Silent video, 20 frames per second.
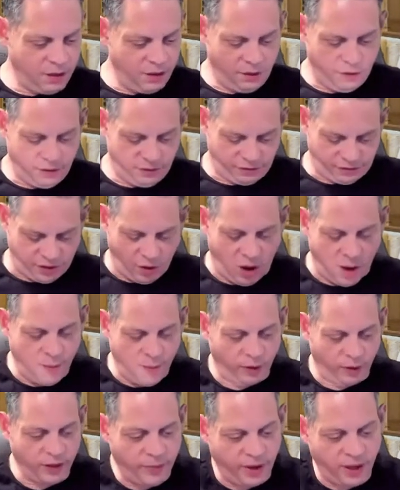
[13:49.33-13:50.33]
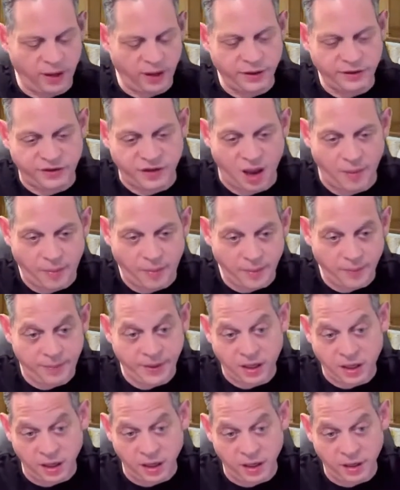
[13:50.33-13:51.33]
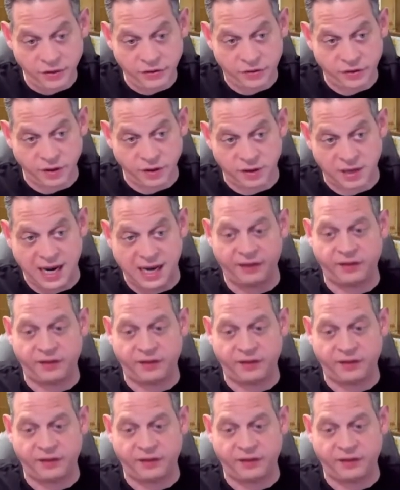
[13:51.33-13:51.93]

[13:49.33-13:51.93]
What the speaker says: So I'm only bringing this up because Nate